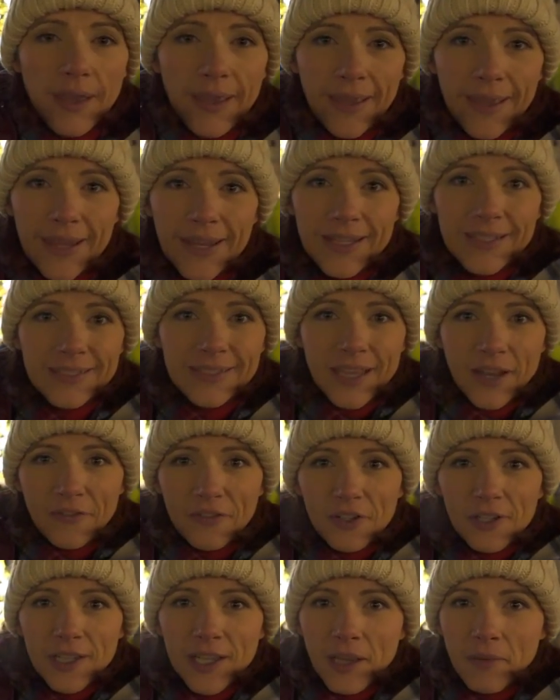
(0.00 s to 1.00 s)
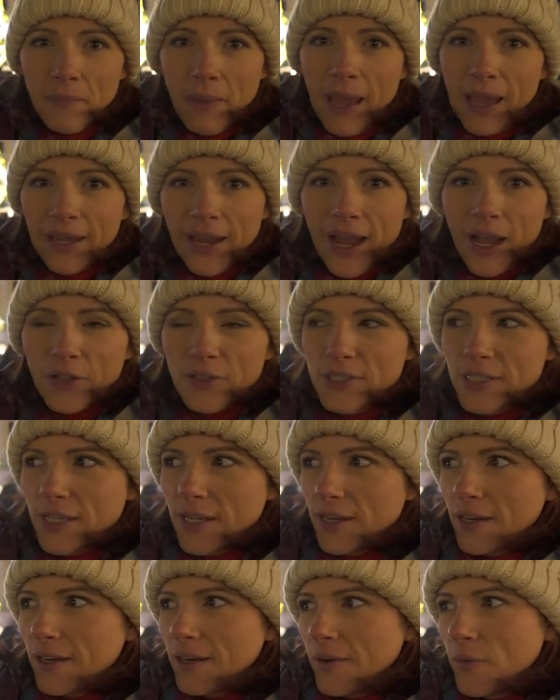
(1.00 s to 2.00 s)
It is definitely a madhouse
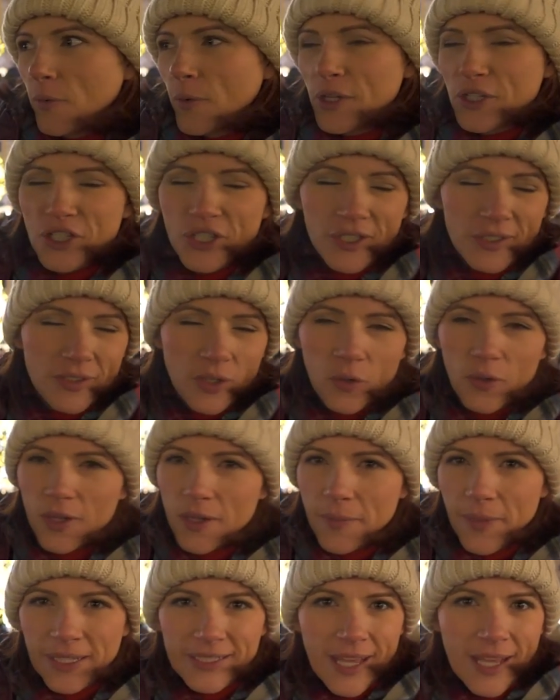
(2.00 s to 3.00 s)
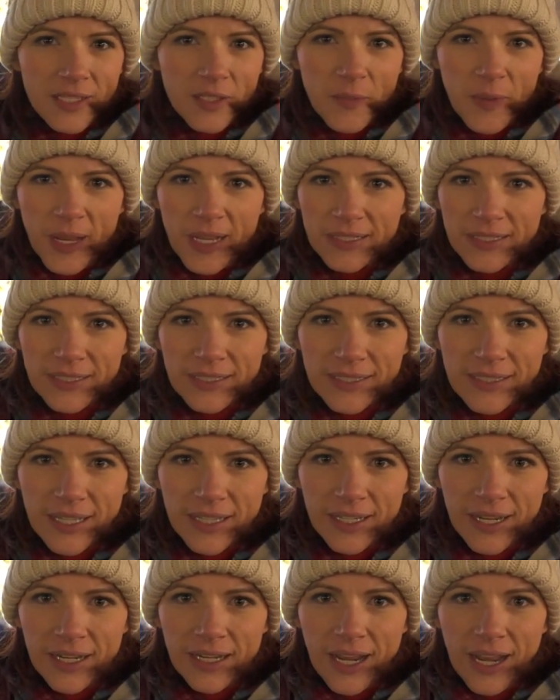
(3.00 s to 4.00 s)
here, which totally makes sense because it's
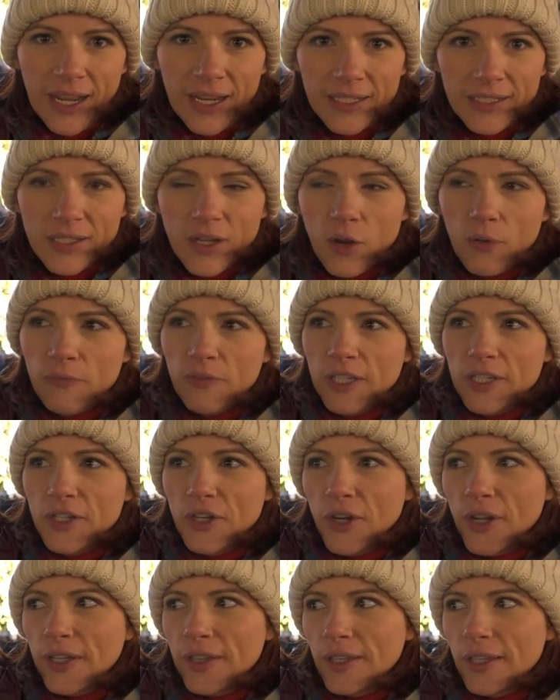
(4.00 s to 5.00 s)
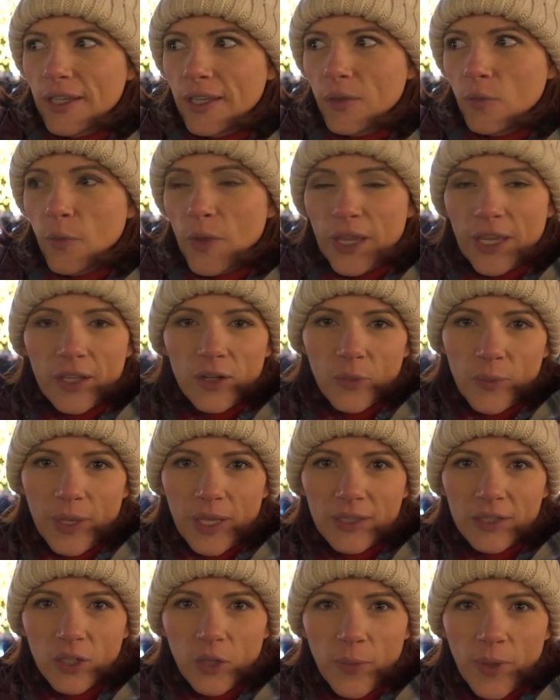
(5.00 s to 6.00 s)
Sunday nights. Hopefully during the week it'll be
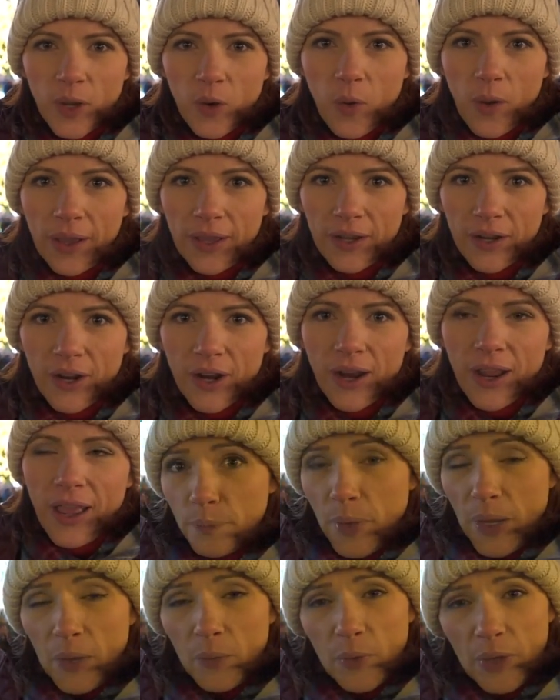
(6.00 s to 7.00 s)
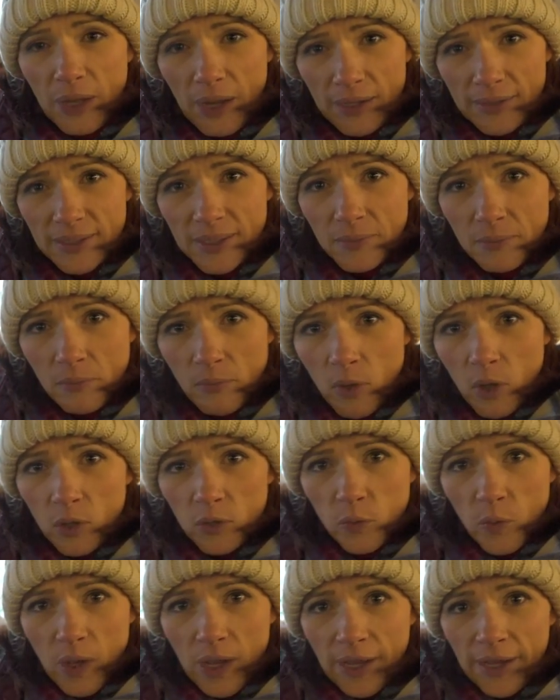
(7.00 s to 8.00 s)
a little bit quieter. But we got some
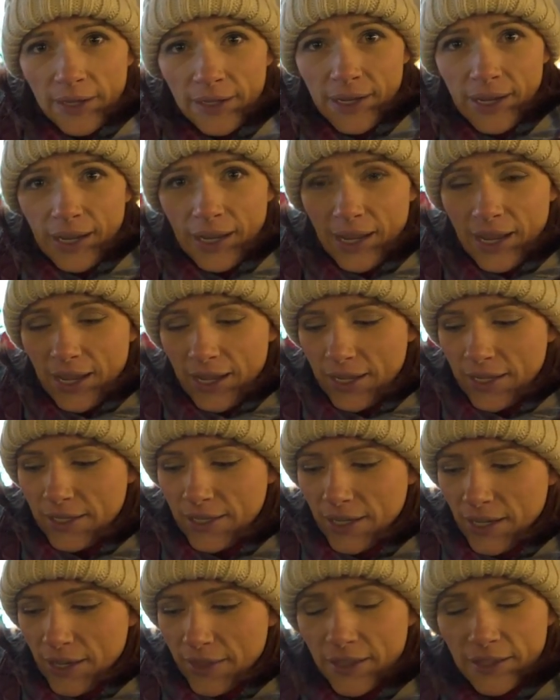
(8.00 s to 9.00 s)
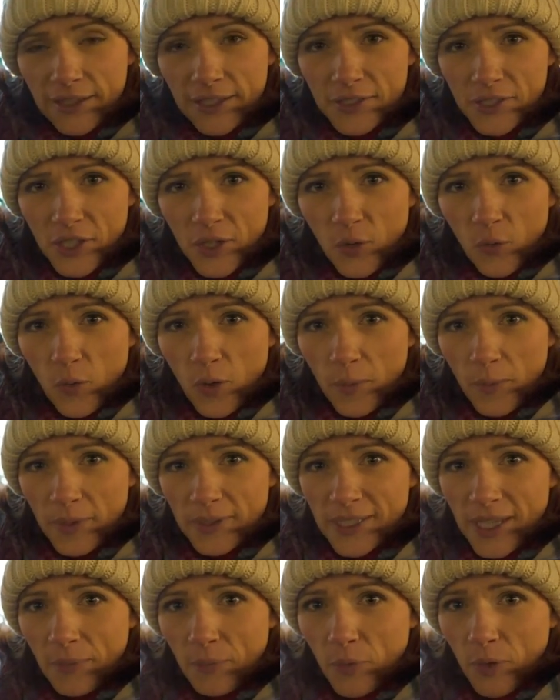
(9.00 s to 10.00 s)
mulled wine and I think that's gonna warm
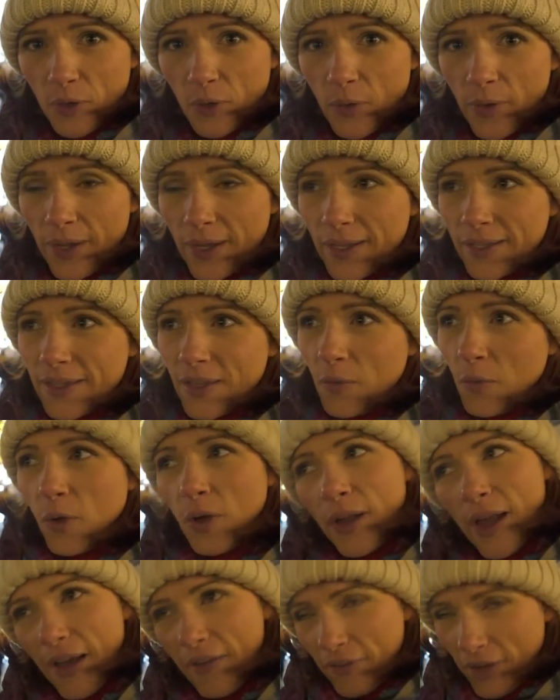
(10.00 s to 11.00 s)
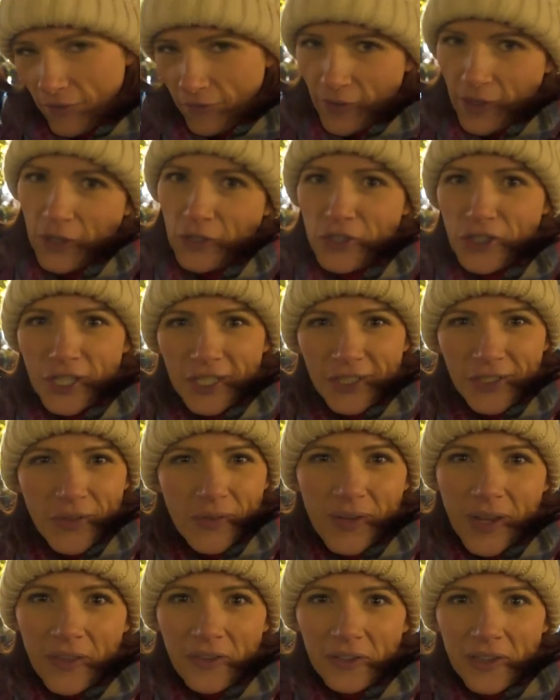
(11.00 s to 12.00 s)
us up real quick and then we'll have enough energy to
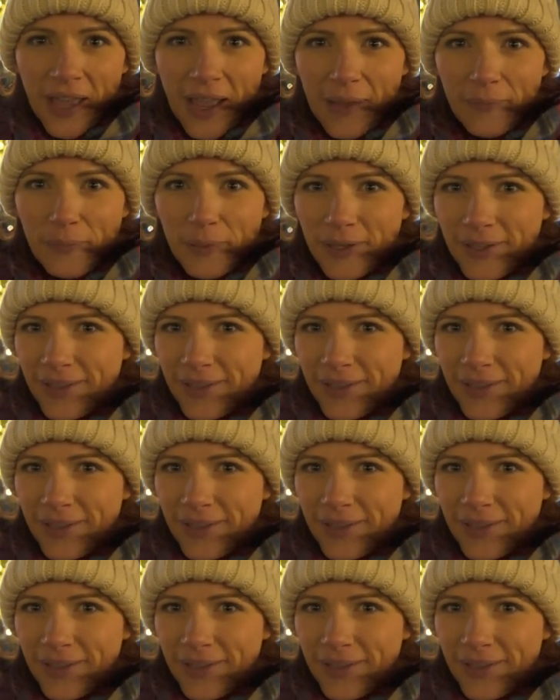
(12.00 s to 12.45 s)
do another lap.